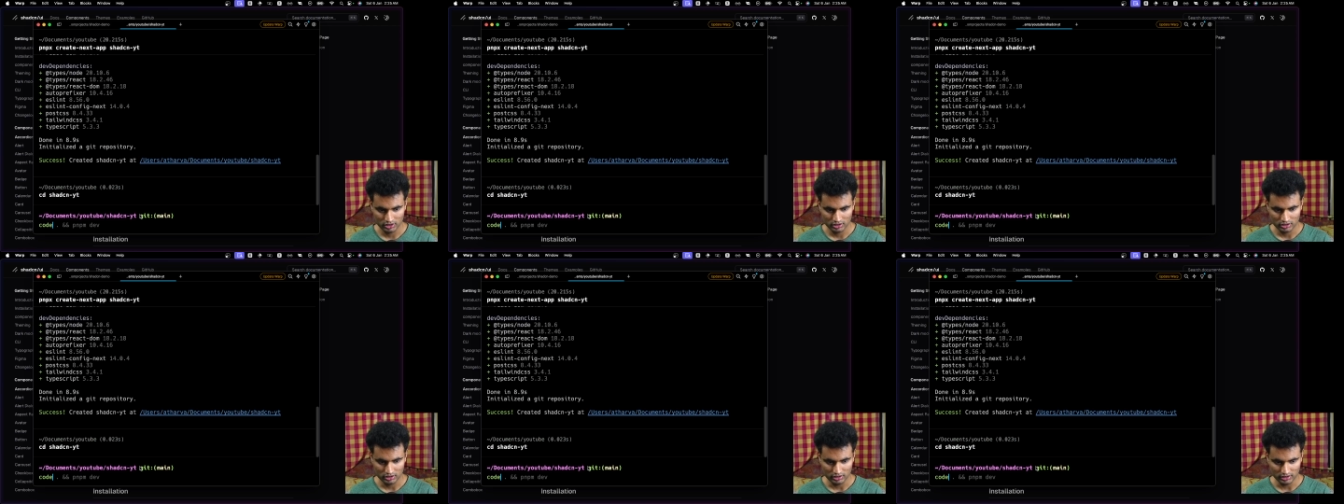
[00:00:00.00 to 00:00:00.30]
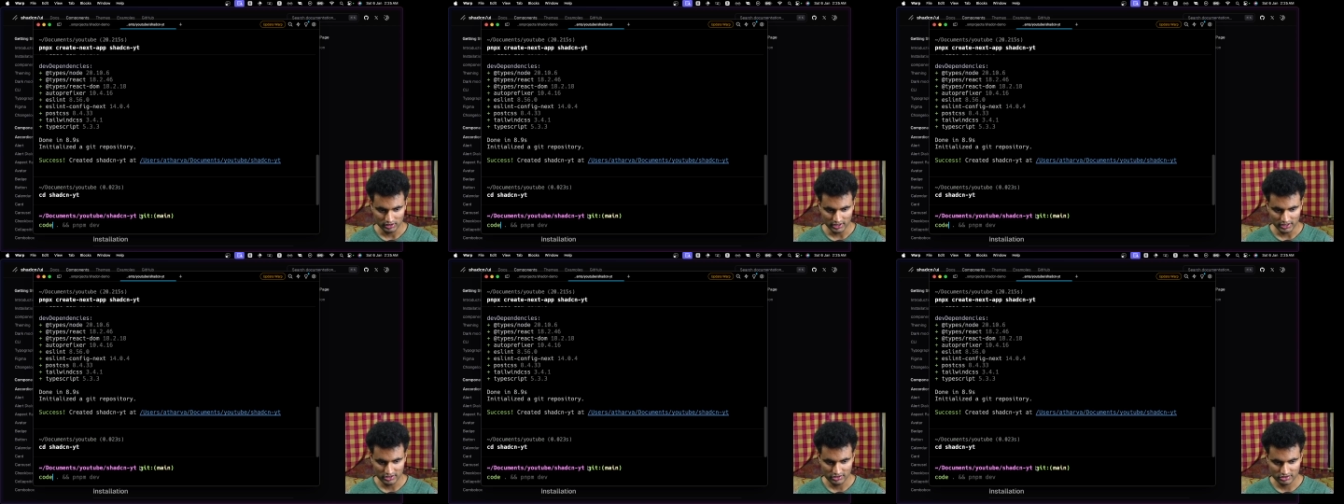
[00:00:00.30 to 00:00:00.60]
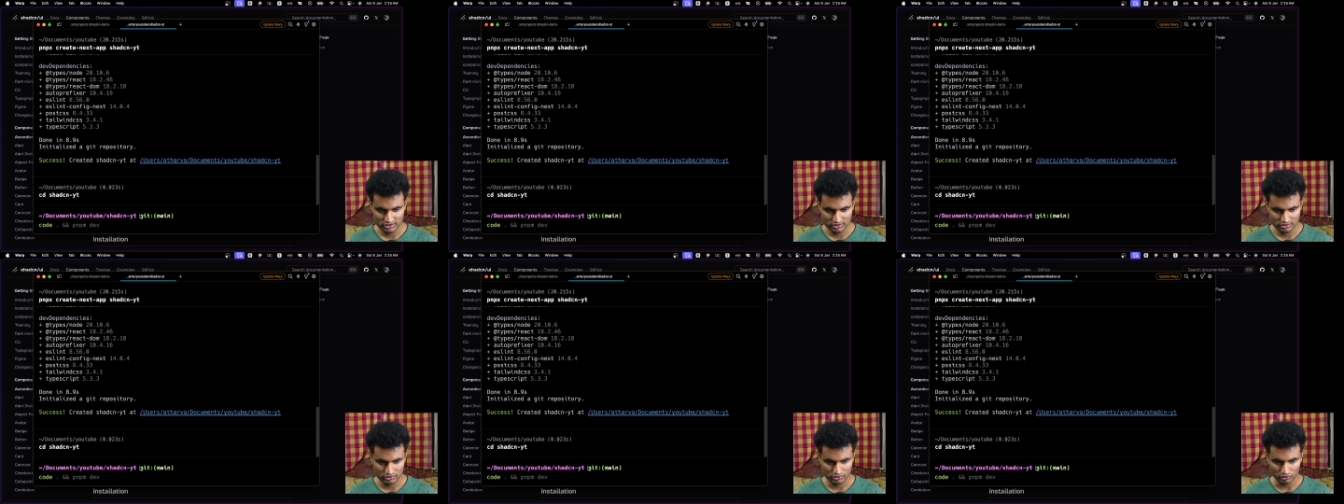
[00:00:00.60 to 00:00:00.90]

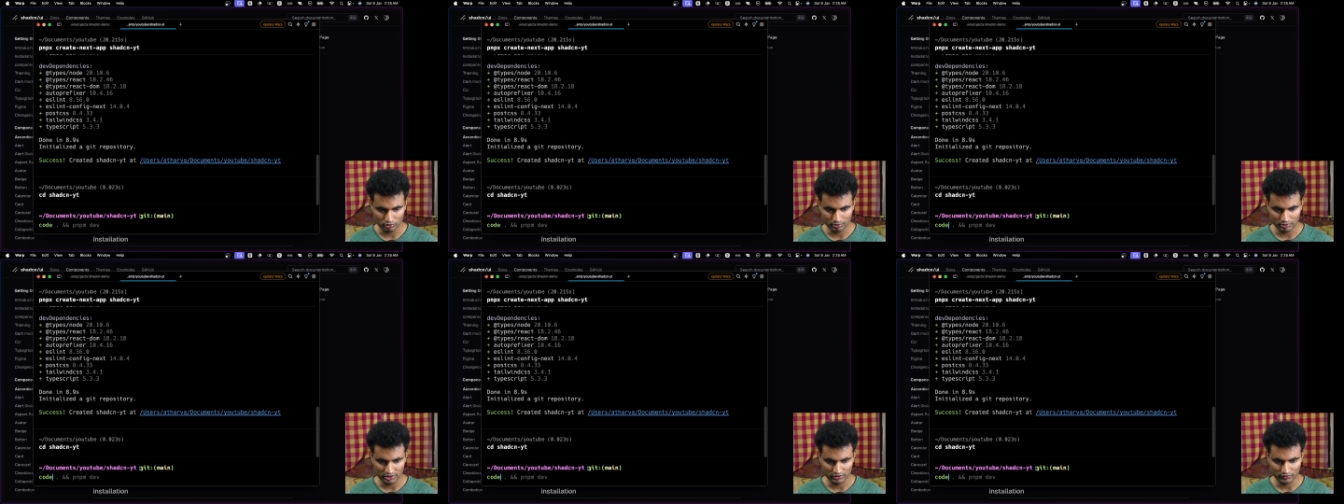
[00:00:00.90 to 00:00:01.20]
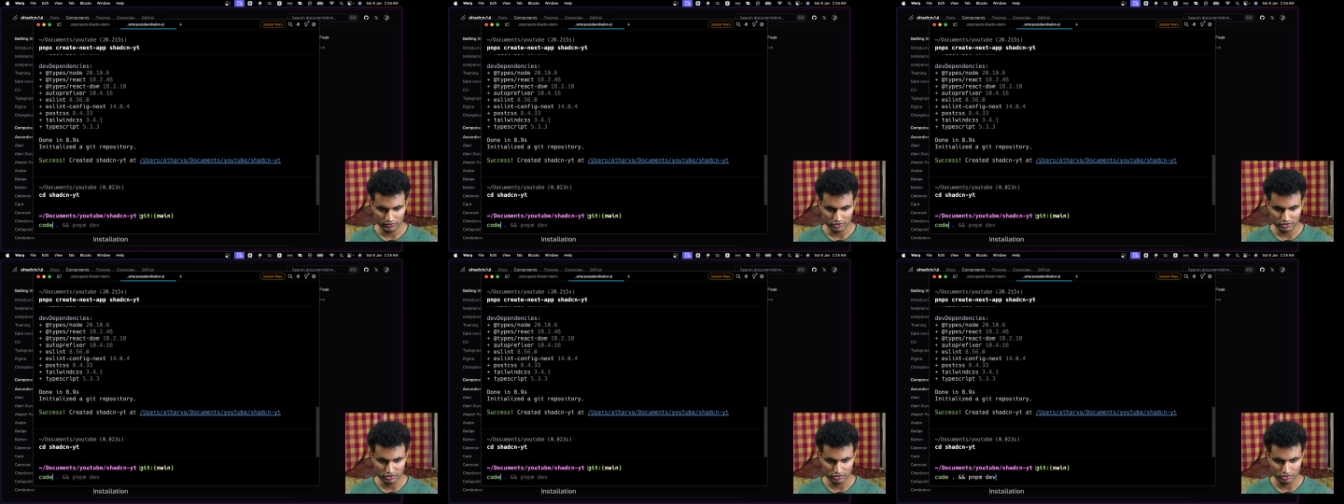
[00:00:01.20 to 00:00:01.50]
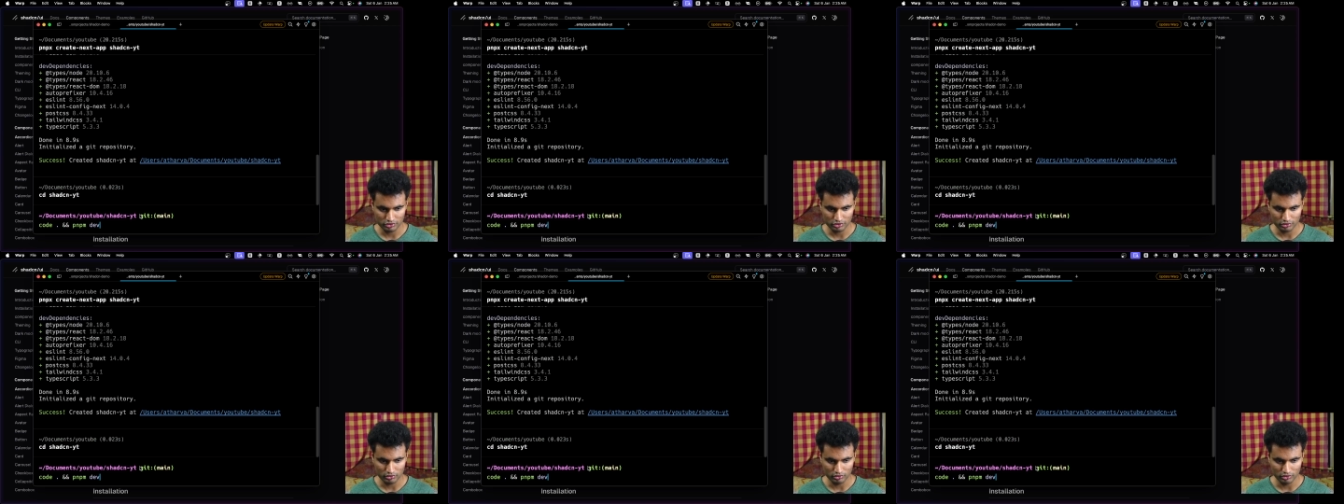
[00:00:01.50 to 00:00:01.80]
Let's open Visual
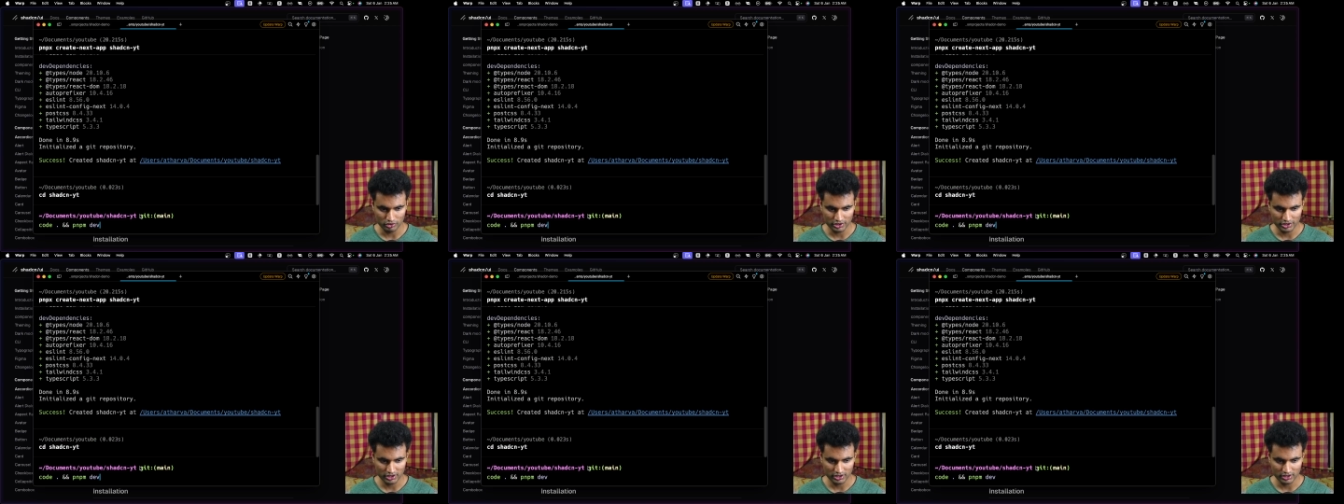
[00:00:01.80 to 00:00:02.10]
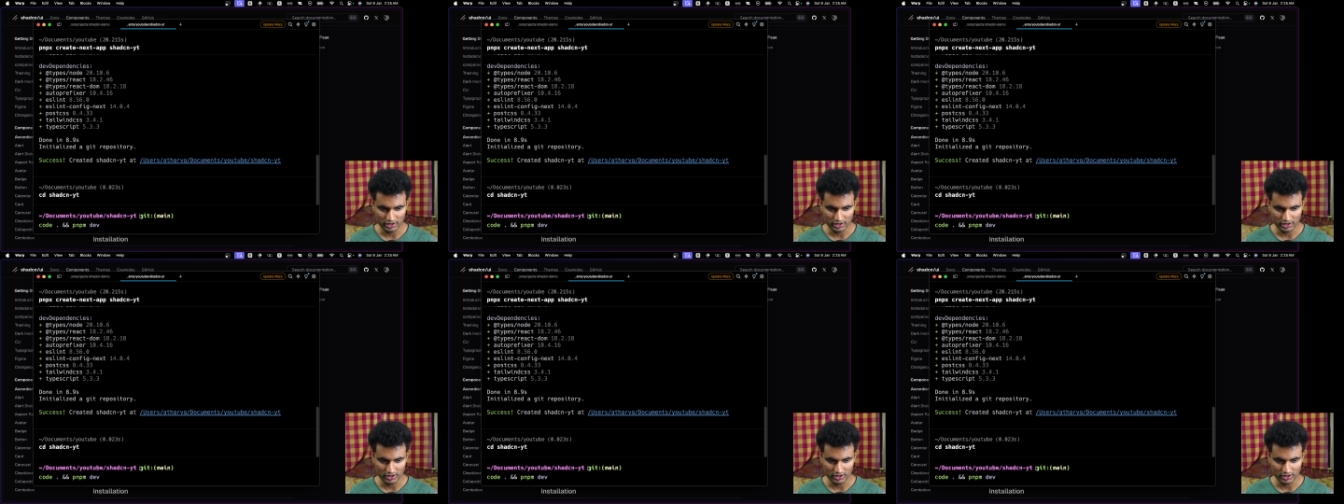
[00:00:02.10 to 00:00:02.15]
Studio Code here